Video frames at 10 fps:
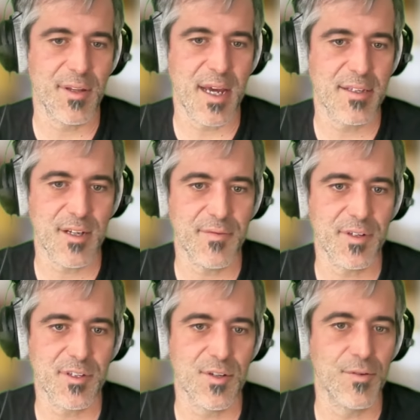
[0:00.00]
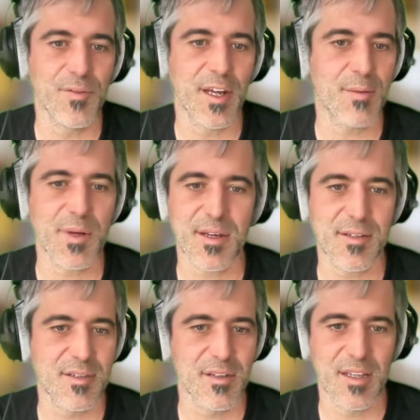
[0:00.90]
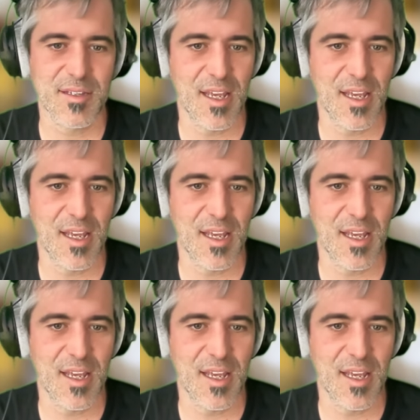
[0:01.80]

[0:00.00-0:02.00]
that stuff on snowflake because it,